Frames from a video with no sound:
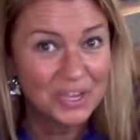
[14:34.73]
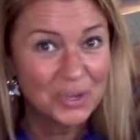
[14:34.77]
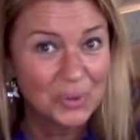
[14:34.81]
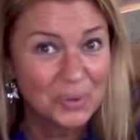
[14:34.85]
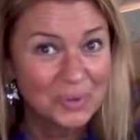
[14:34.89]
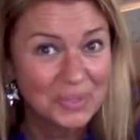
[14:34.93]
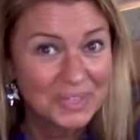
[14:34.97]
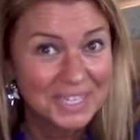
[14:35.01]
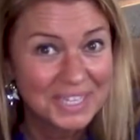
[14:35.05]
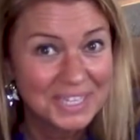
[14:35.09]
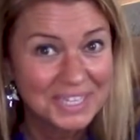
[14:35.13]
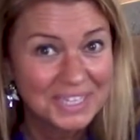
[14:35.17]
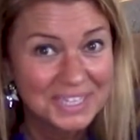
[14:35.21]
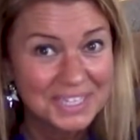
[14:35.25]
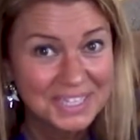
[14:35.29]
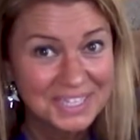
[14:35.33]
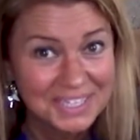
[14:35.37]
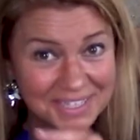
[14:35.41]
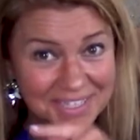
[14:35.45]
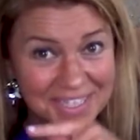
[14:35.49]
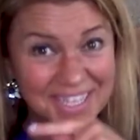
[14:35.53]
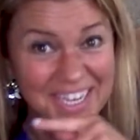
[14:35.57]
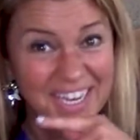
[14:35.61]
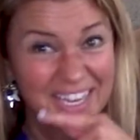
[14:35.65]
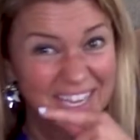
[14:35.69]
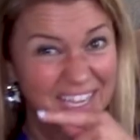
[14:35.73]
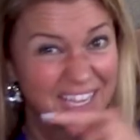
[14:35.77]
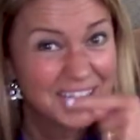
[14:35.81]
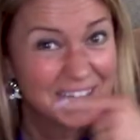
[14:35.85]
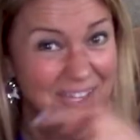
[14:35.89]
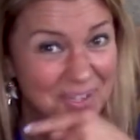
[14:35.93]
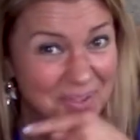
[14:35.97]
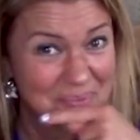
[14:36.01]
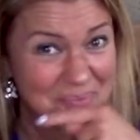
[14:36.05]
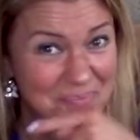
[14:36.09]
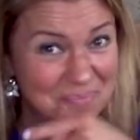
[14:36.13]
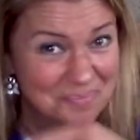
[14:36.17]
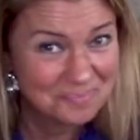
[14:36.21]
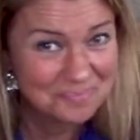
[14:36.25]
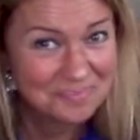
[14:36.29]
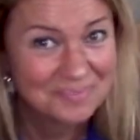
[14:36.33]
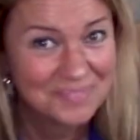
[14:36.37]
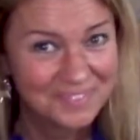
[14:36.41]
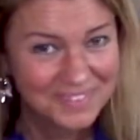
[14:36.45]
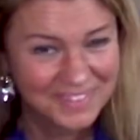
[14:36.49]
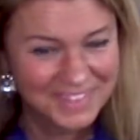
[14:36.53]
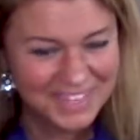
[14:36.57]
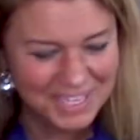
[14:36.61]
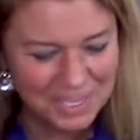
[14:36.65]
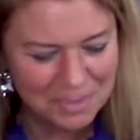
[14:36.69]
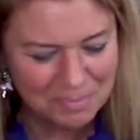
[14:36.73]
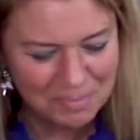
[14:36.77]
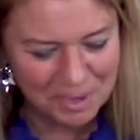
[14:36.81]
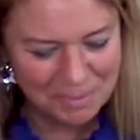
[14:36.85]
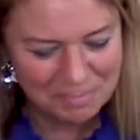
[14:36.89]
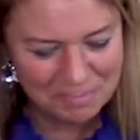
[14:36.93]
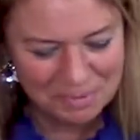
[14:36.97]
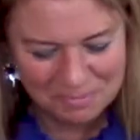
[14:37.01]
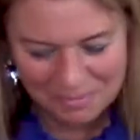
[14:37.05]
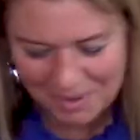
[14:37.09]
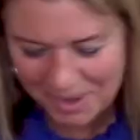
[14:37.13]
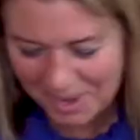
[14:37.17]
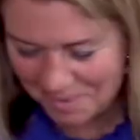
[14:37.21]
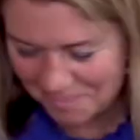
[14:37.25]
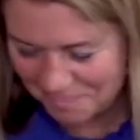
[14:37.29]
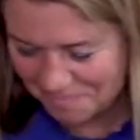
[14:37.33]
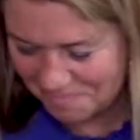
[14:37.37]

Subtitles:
click, click, click. I think you might be right.